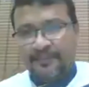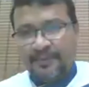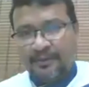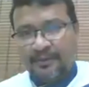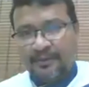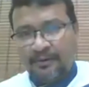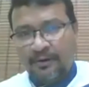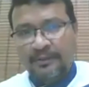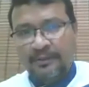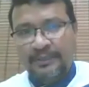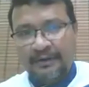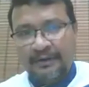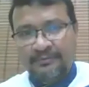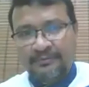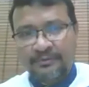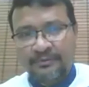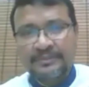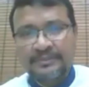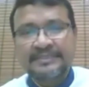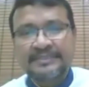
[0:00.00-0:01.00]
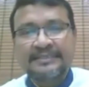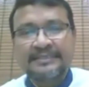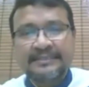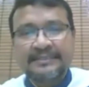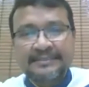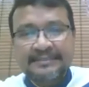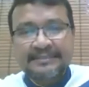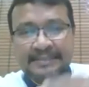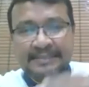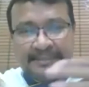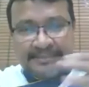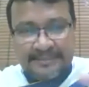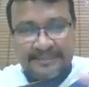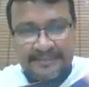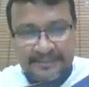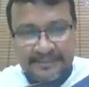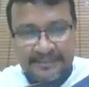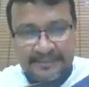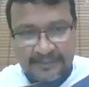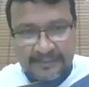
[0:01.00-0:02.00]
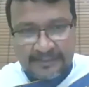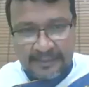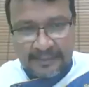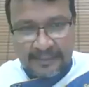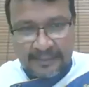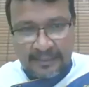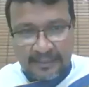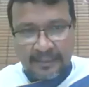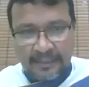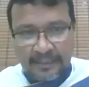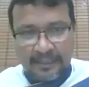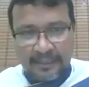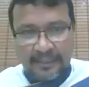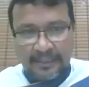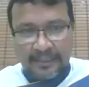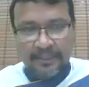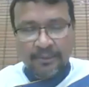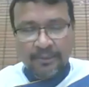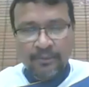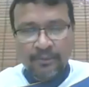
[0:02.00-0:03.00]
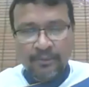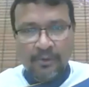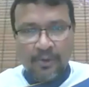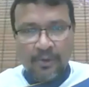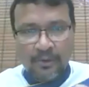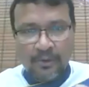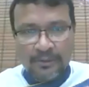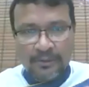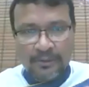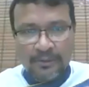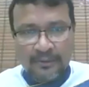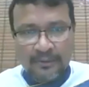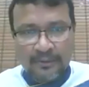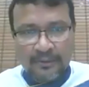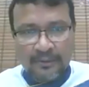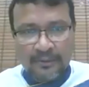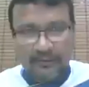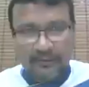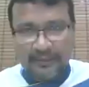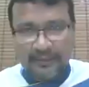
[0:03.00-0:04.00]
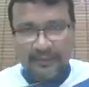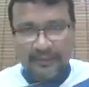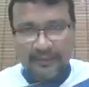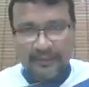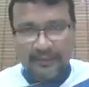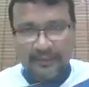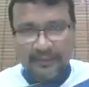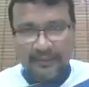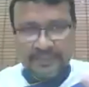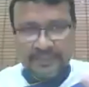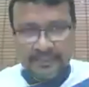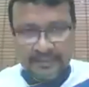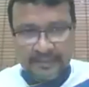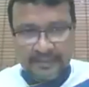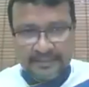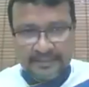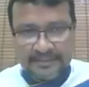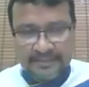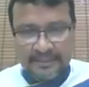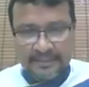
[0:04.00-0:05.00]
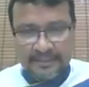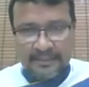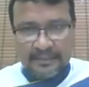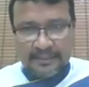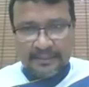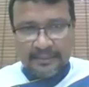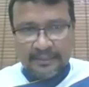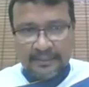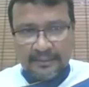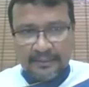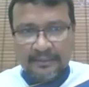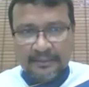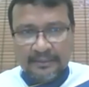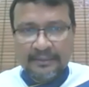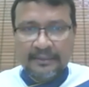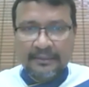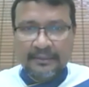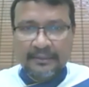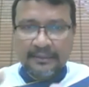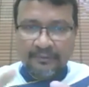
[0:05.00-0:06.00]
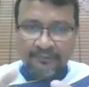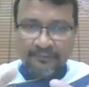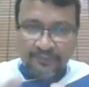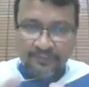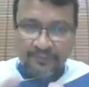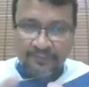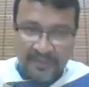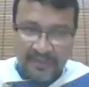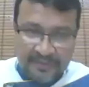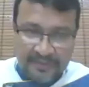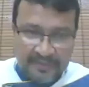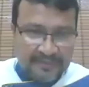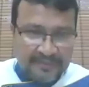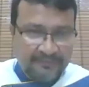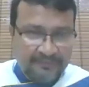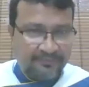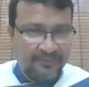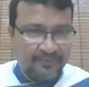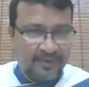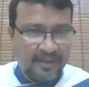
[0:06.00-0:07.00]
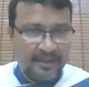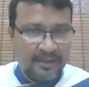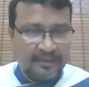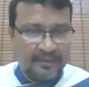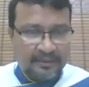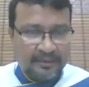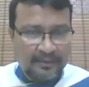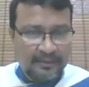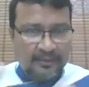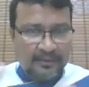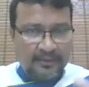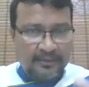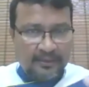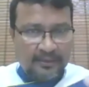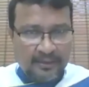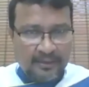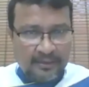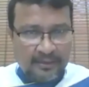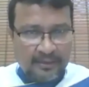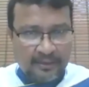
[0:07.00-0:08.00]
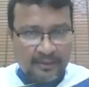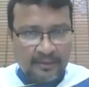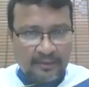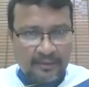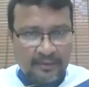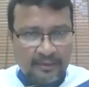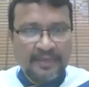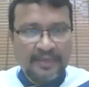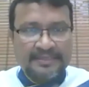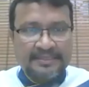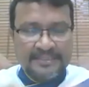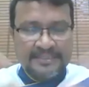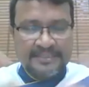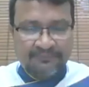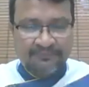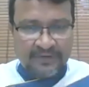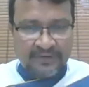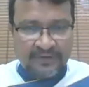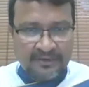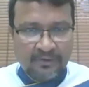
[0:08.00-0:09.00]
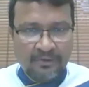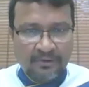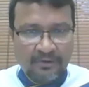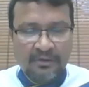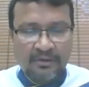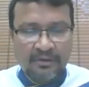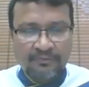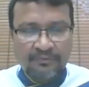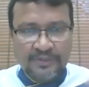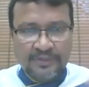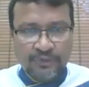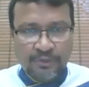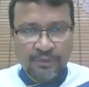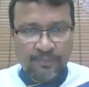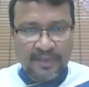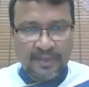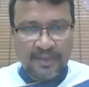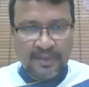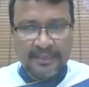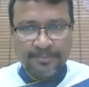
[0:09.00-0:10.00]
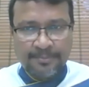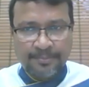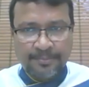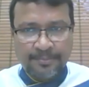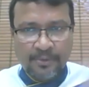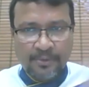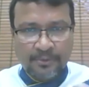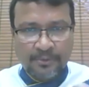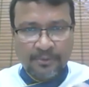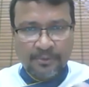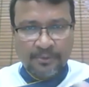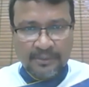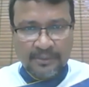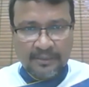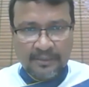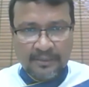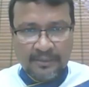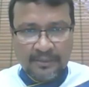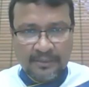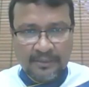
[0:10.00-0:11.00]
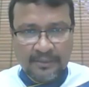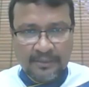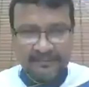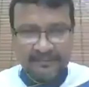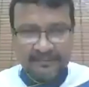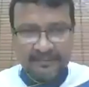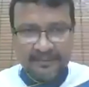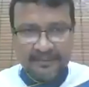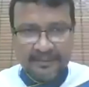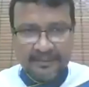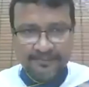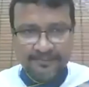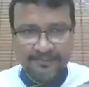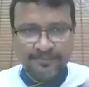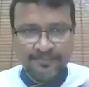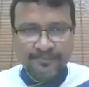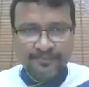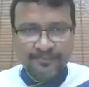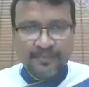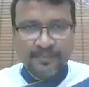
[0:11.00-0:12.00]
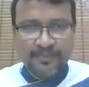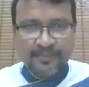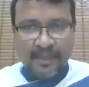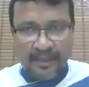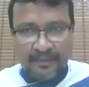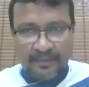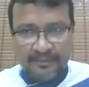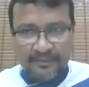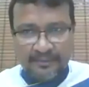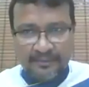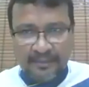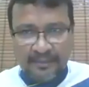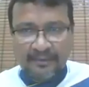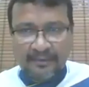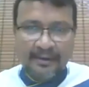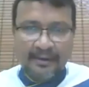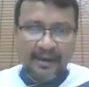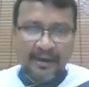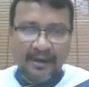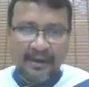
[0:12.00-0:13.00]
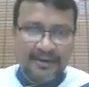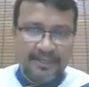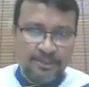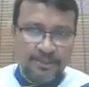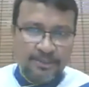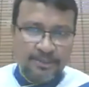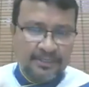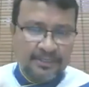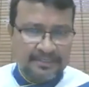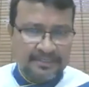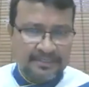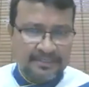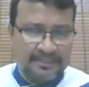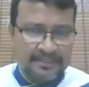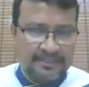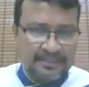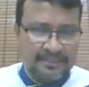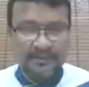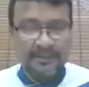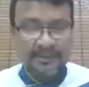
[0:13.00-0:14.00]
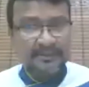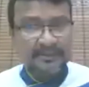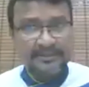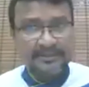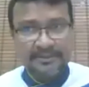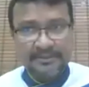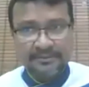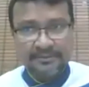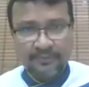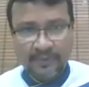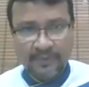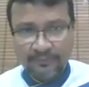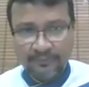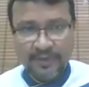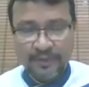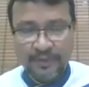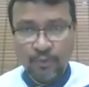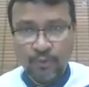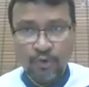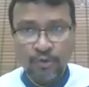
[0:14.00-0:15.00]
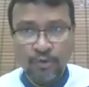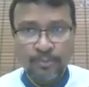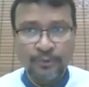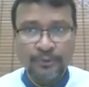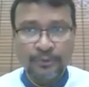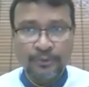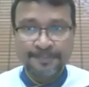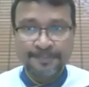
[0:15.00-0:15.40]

all you have to do is just include all your dry fruits and nuts uh, uh, with the flour uh, while sifting along with your baking powder and things like that and then add it to the recipe. That is one way to go about.